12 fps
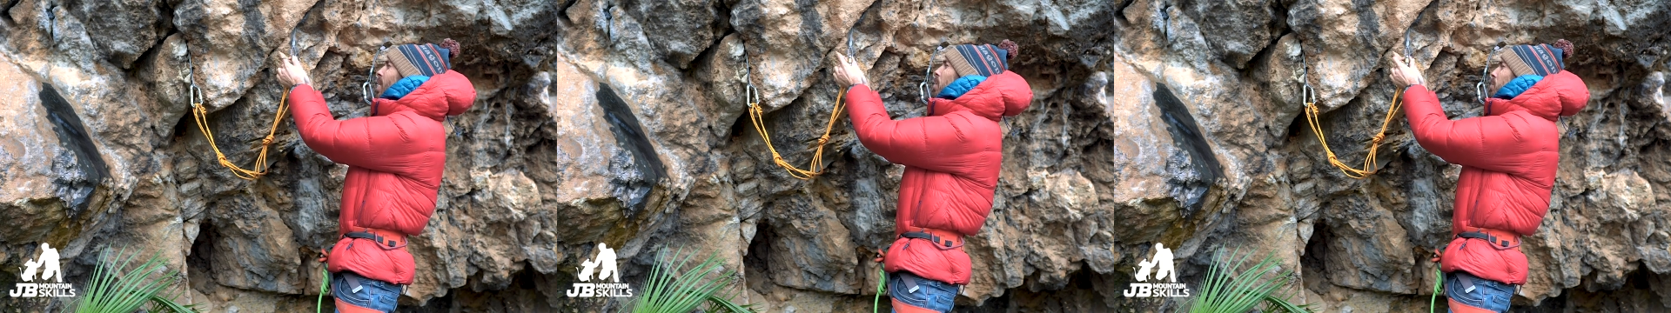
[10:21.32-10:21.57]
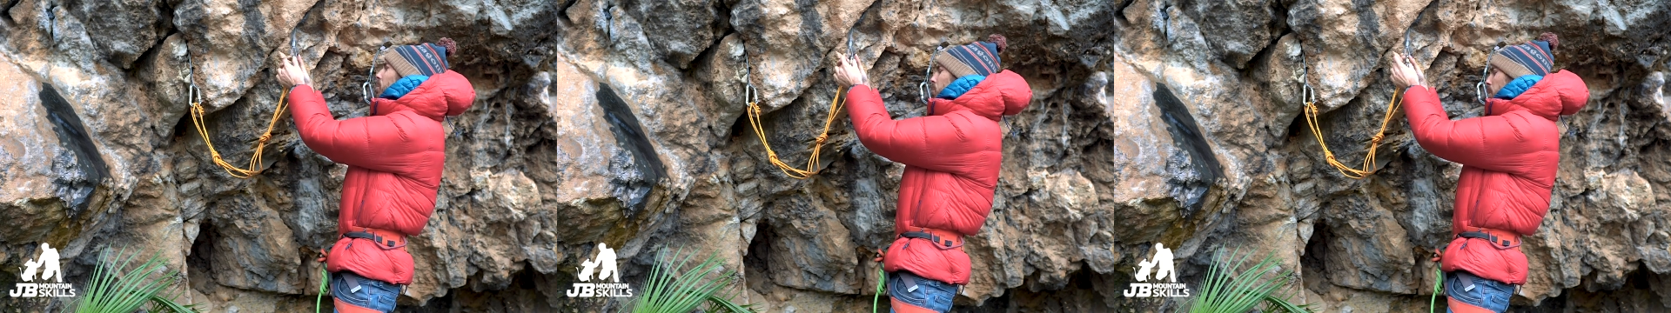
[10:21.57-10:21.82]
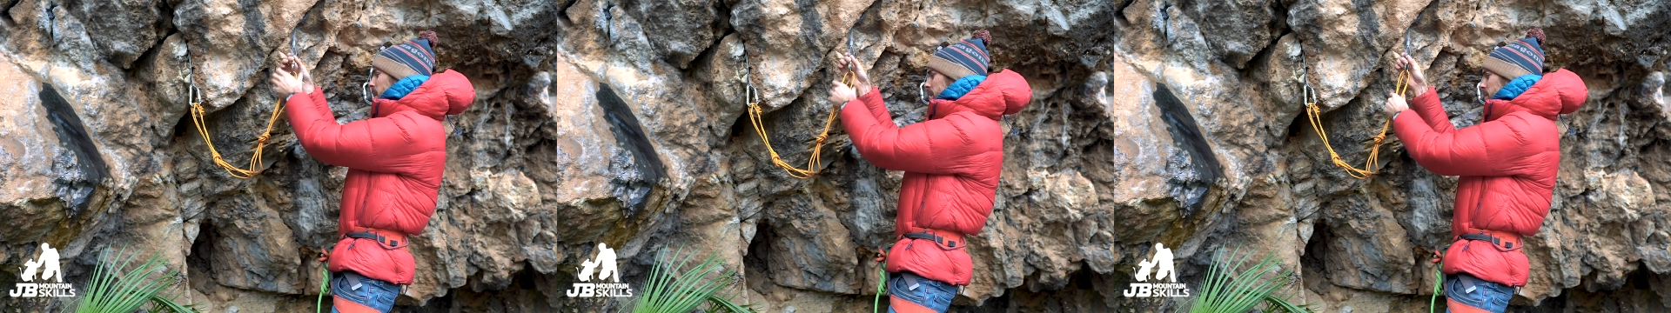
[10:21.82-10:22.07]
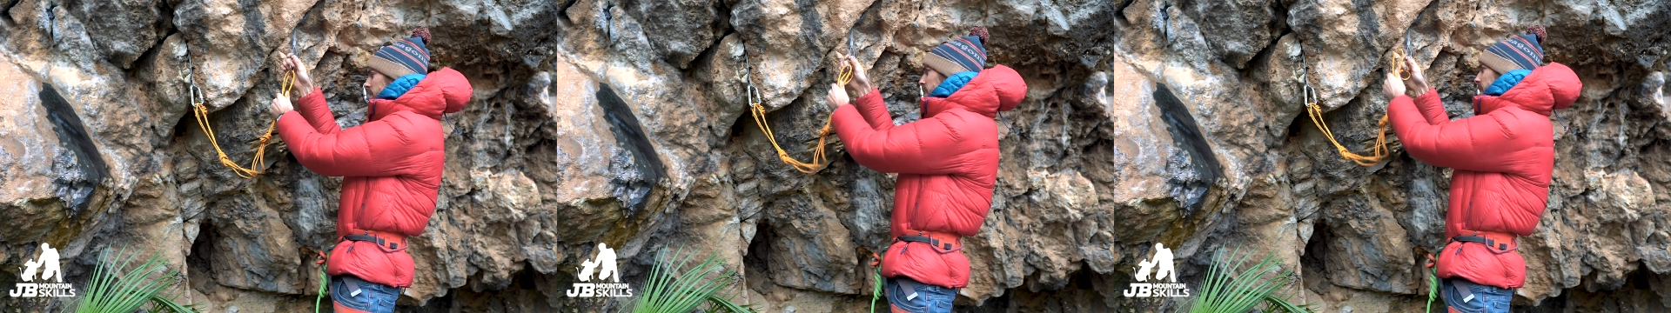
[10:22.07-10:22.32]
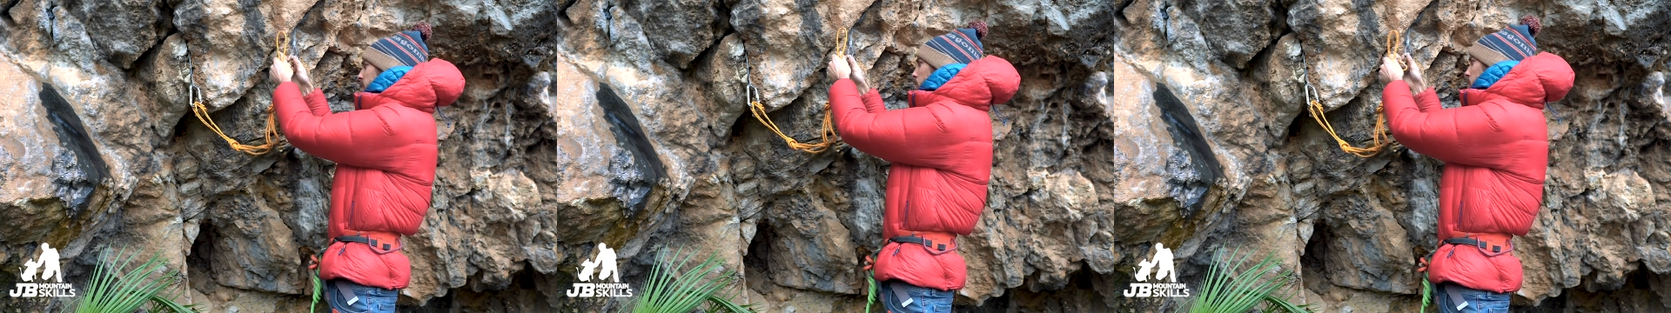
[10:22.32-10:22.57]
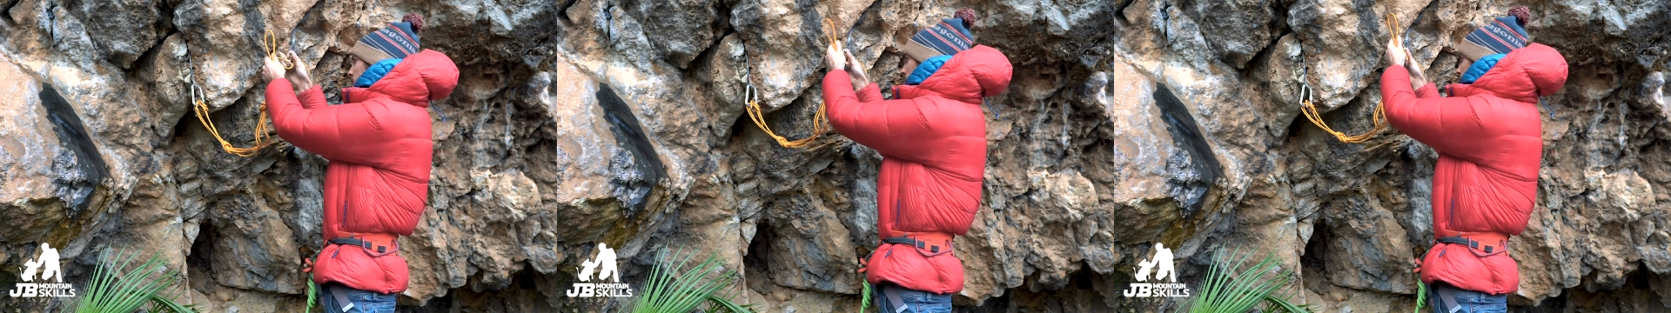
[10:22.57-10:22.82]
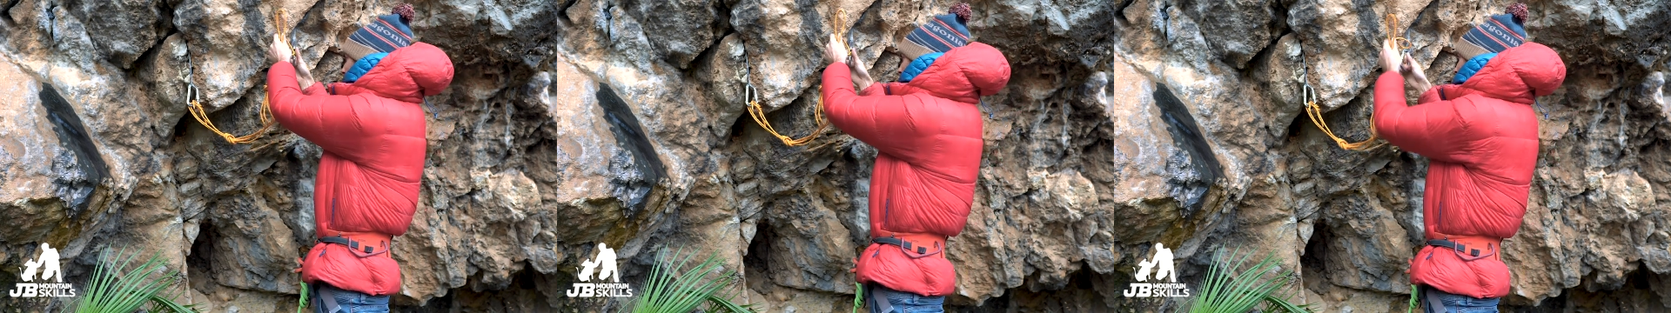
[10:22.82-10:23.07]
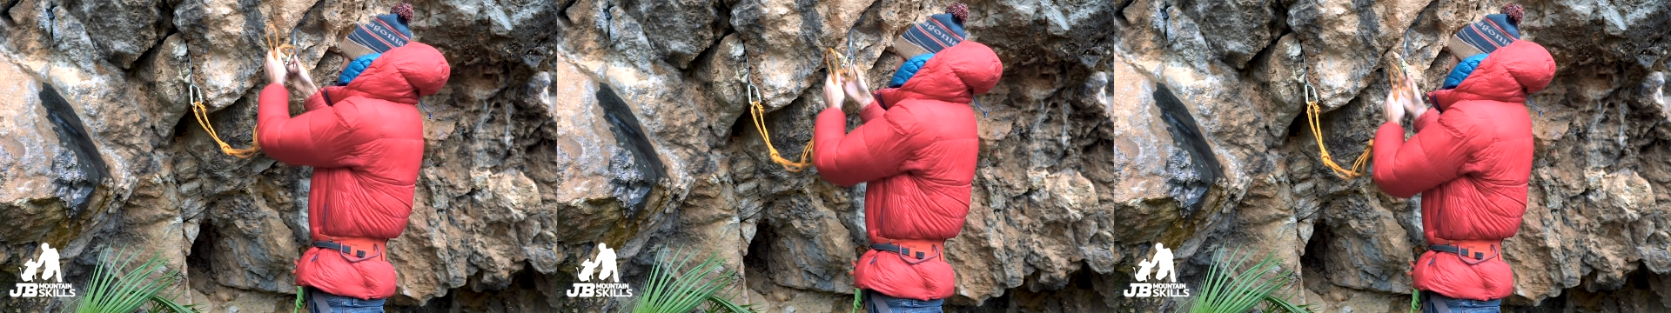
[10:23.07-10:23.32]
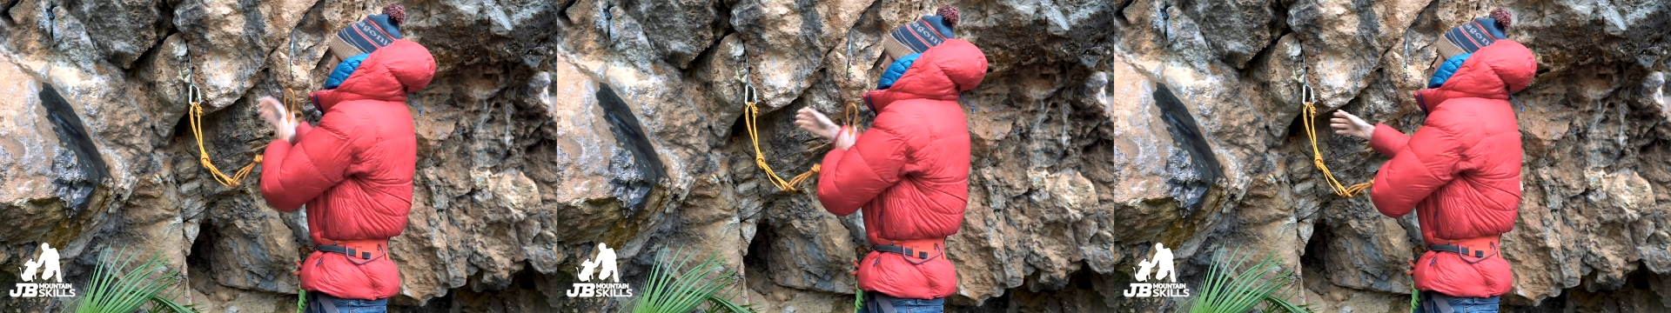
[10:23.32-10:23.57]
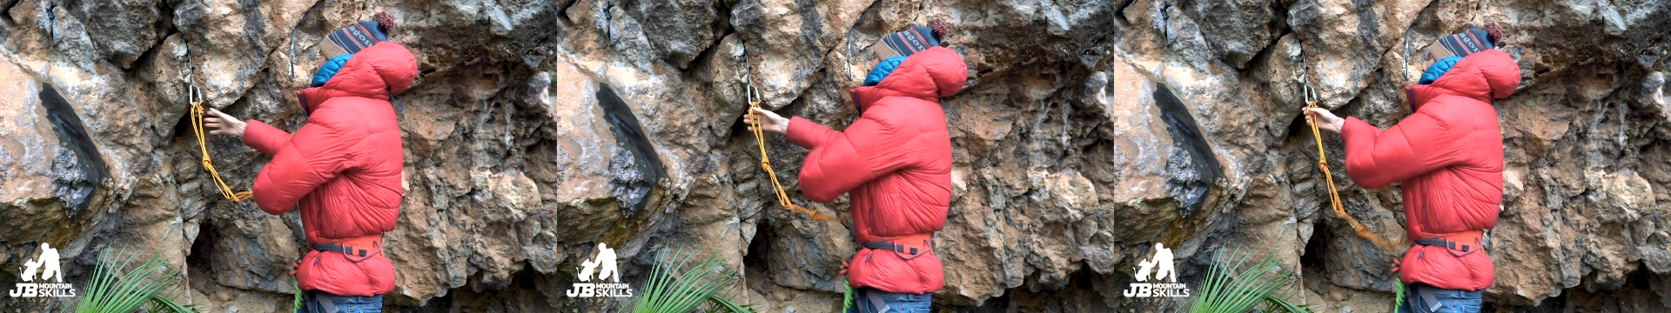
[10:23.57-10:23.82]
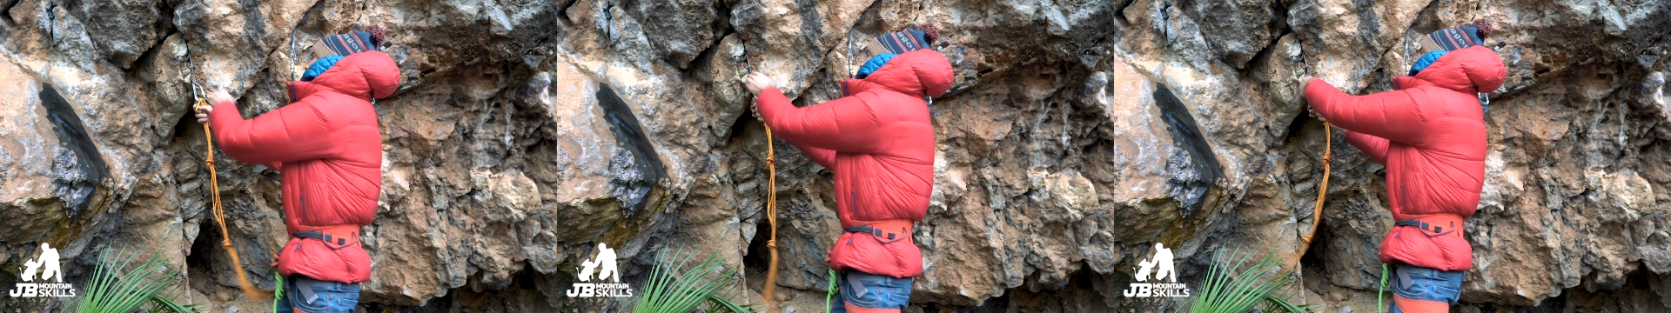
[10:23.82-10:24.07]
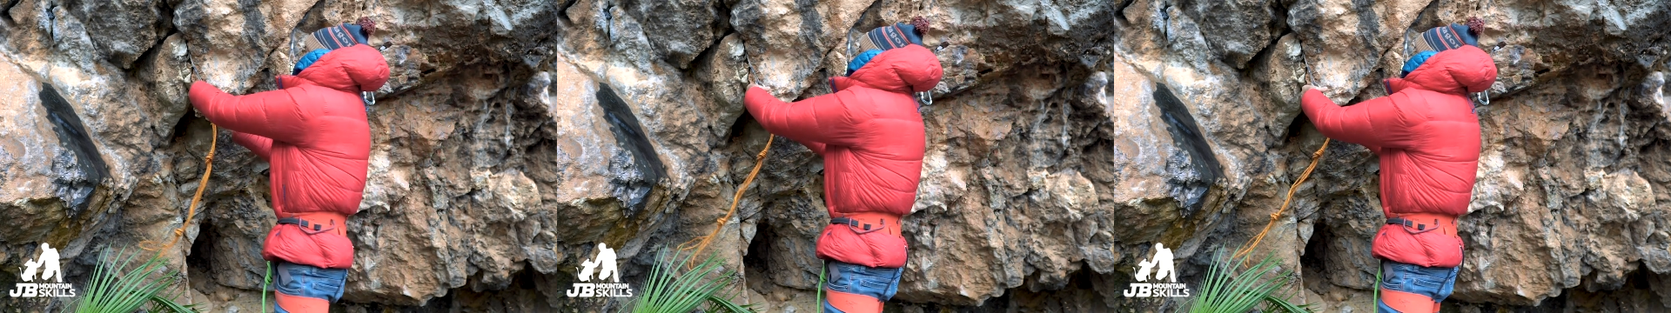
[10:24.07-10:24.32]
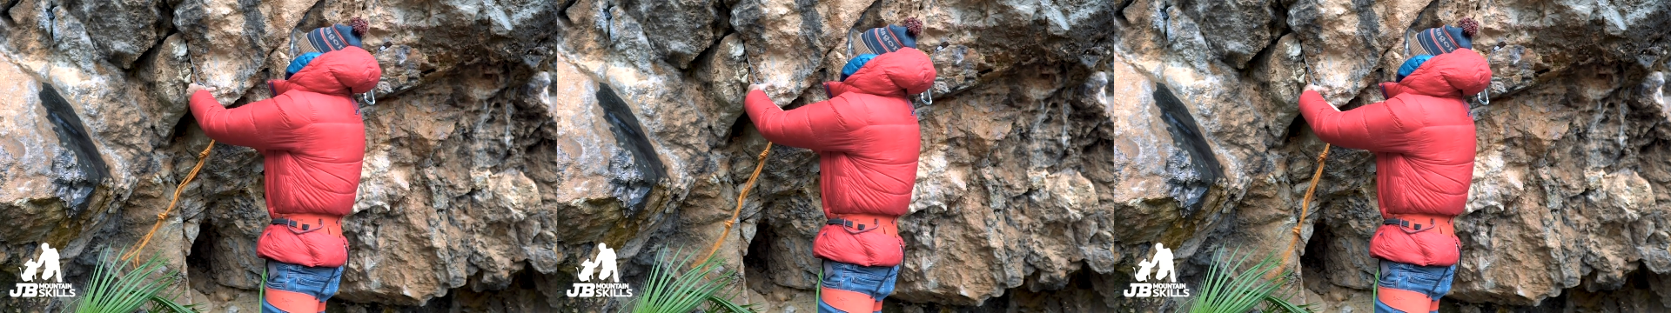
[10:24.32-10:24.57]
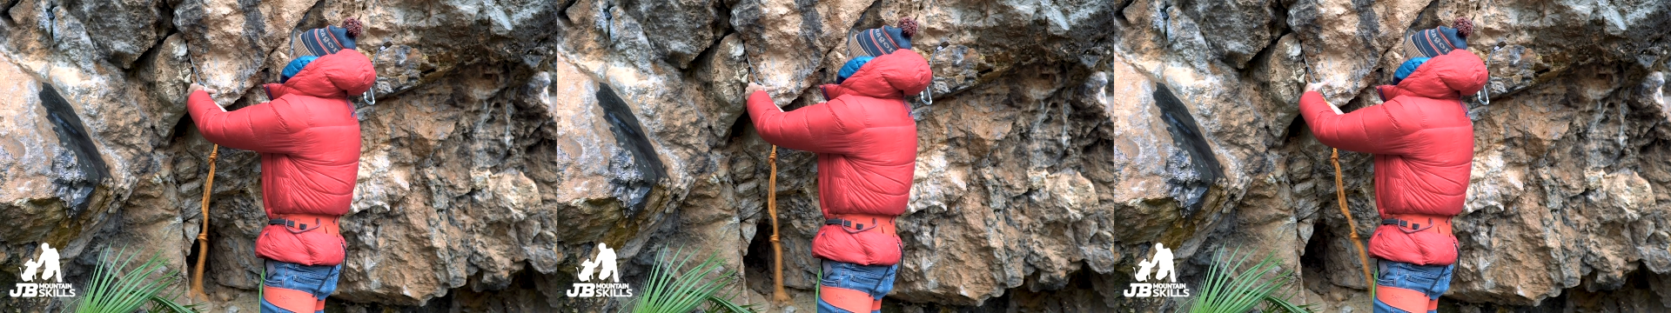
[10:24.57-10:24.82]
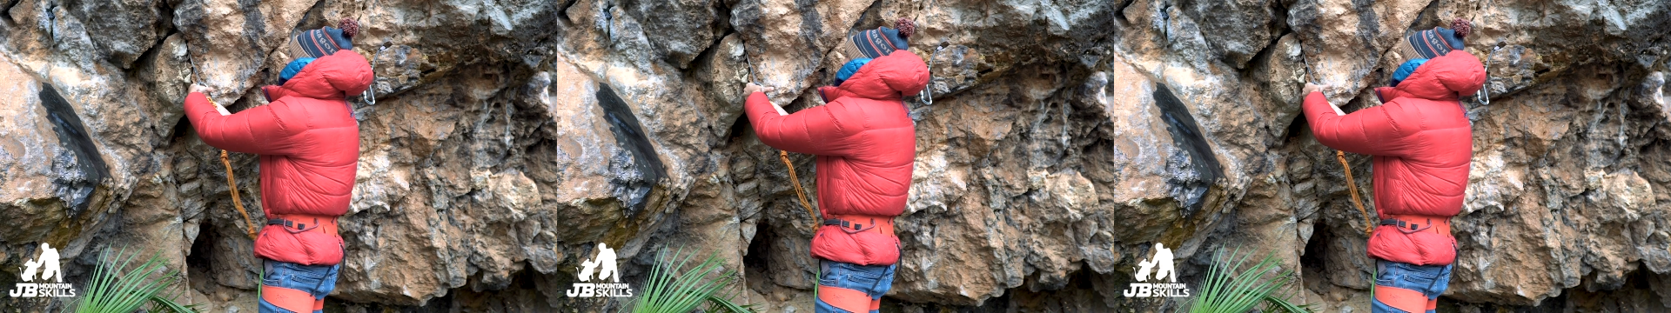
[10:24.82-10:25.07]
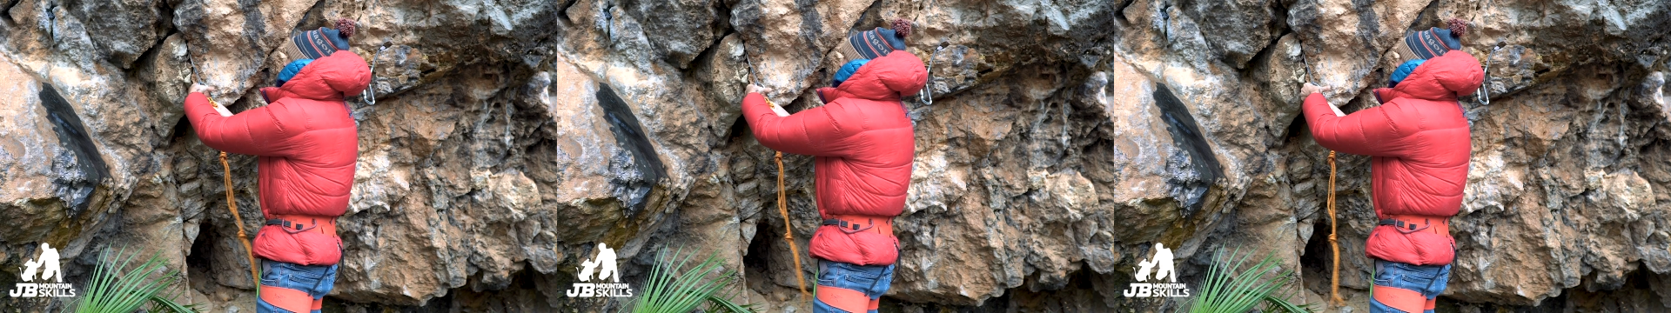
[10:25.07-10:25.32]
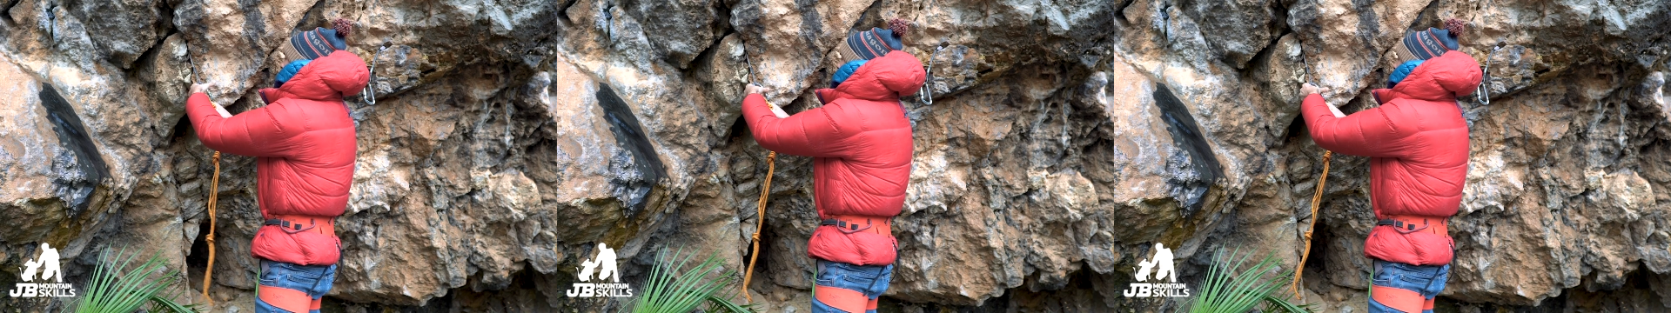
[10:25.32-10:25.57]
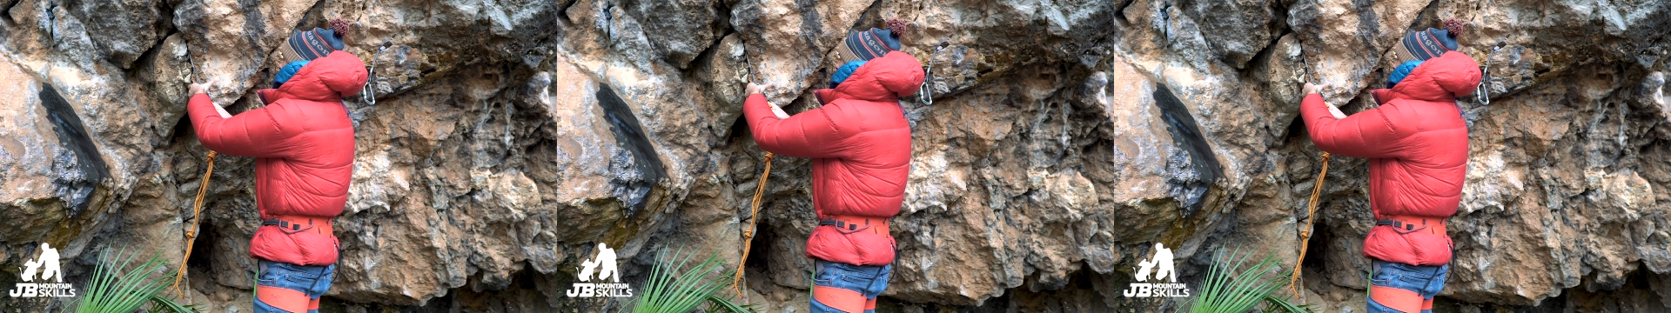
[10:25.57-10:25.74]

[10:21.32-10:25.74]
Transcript: Nobody's mouth can be seen.